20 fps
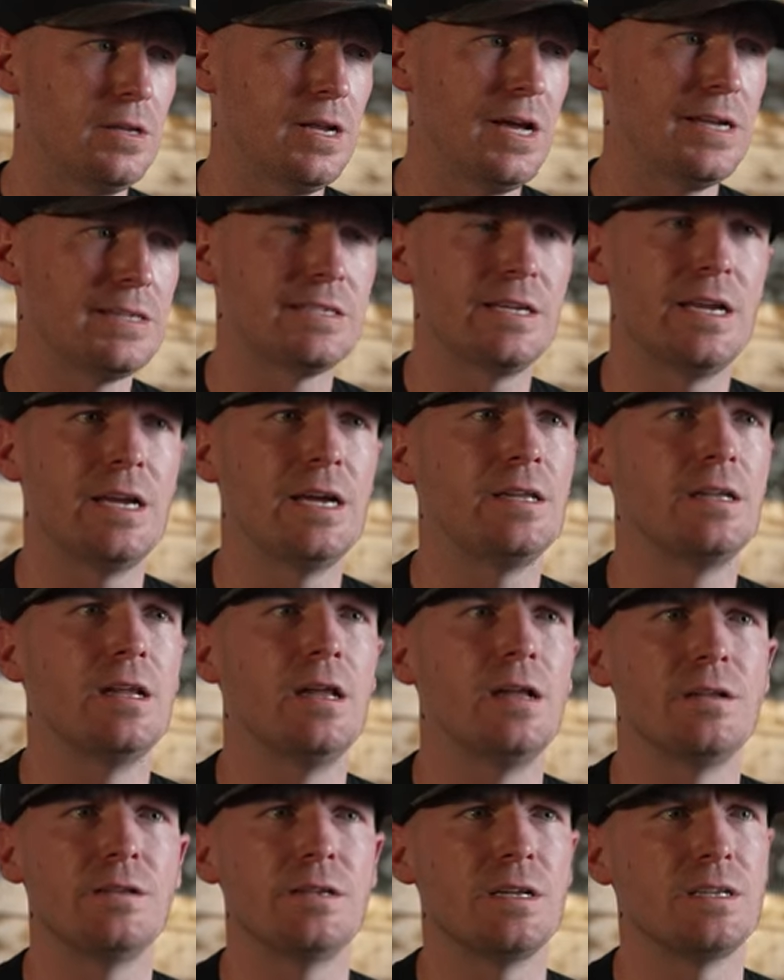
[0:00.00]
not saying
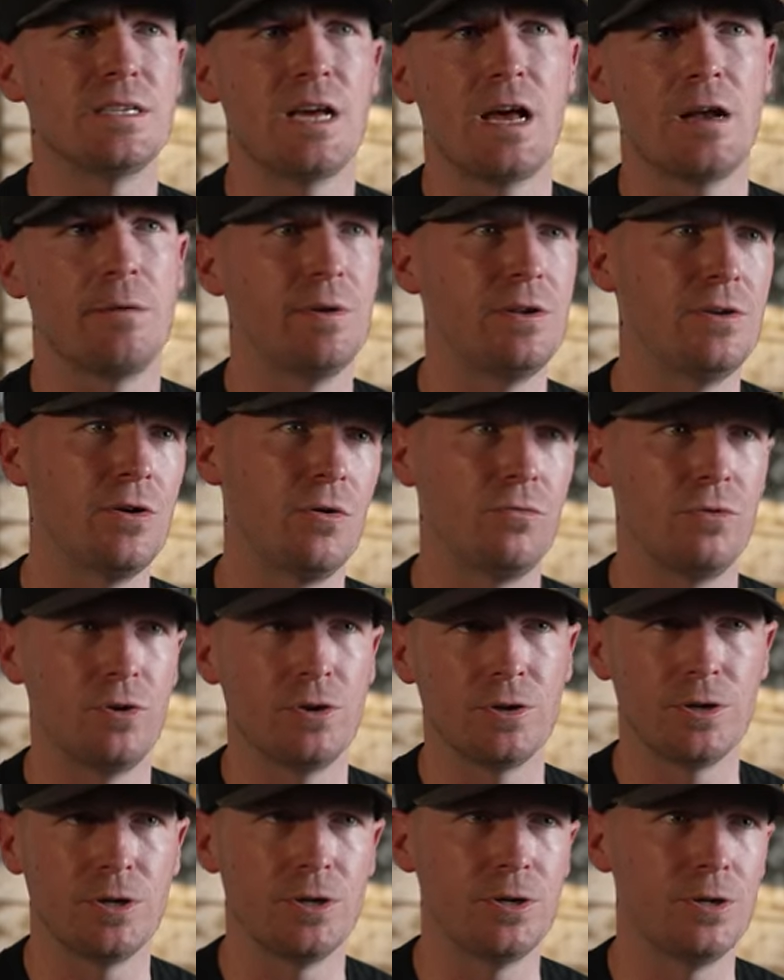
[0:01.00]
that the Saddlemen don't
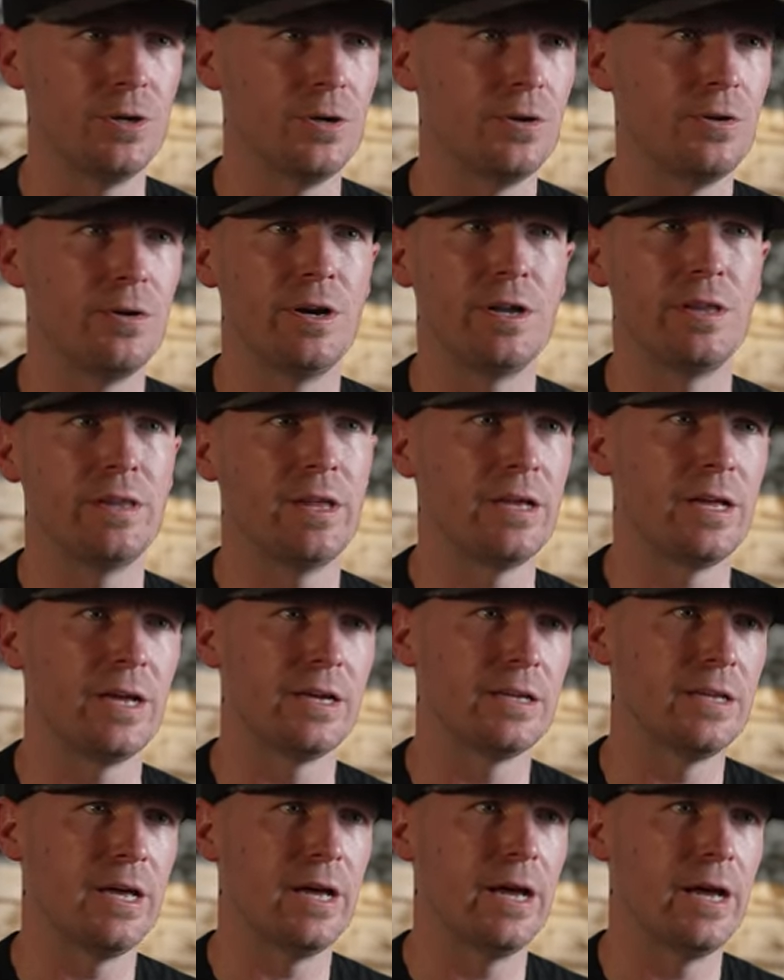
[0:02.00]
look good or anything
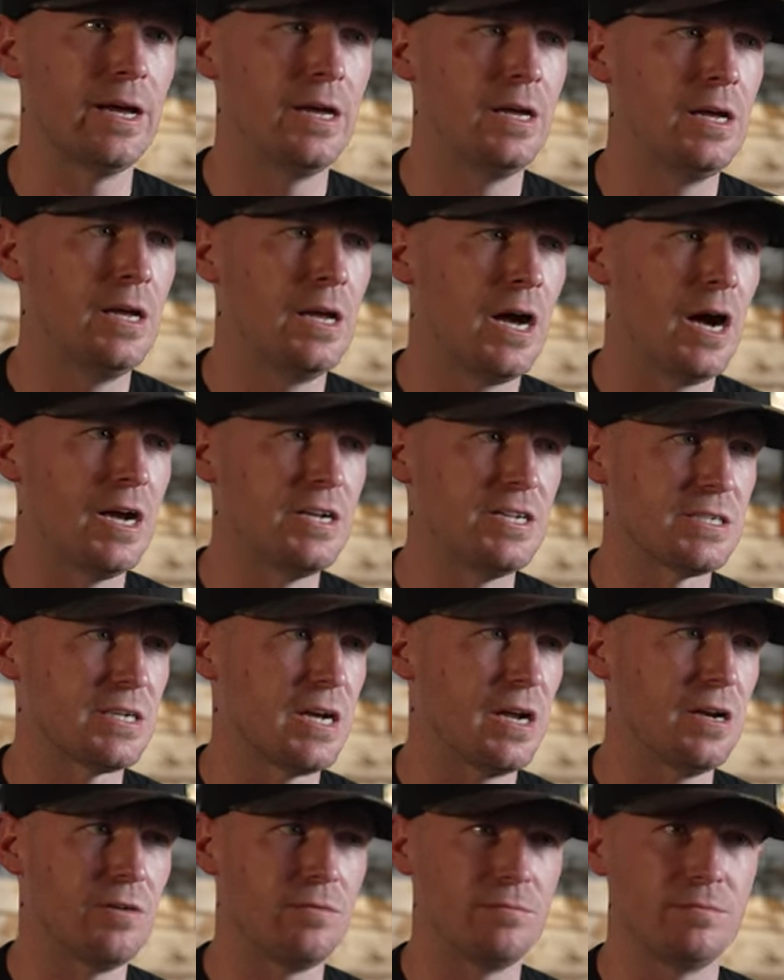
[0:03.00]
like that. I just
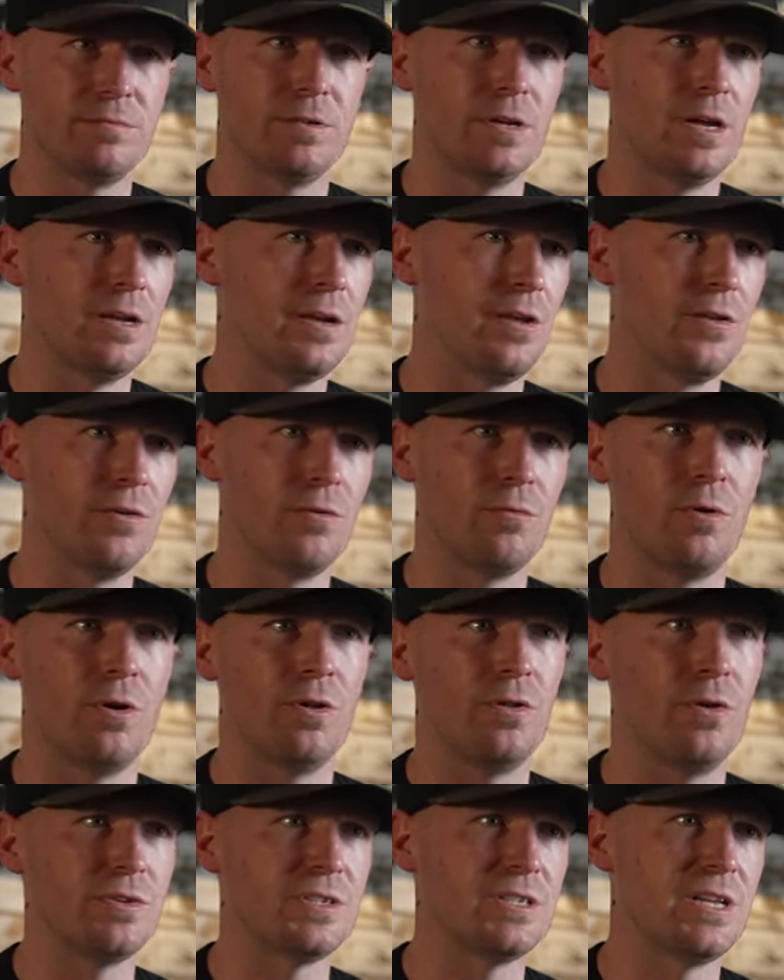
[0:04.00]
kind of, another one
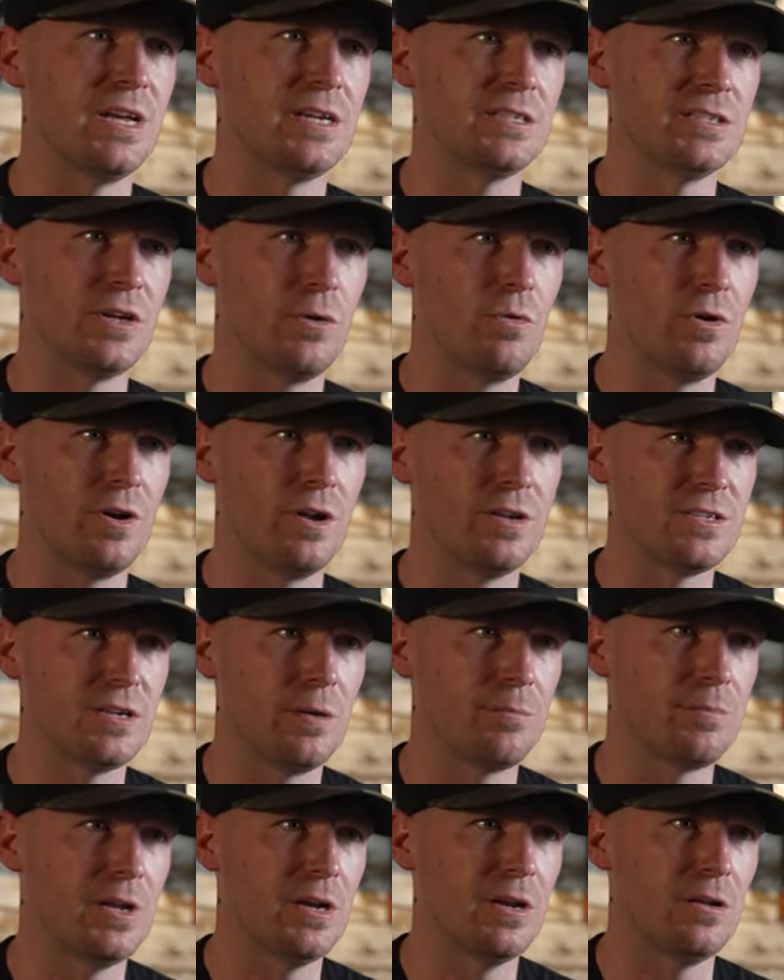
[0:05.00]
of those things, I wanted
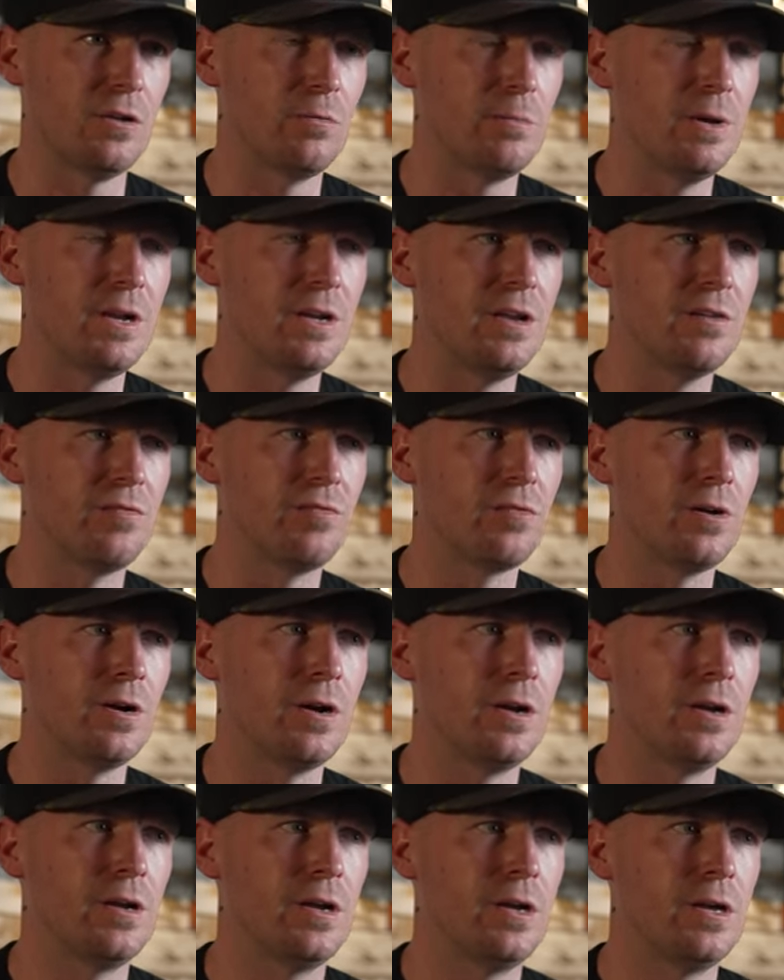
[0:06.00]
something a little bit different.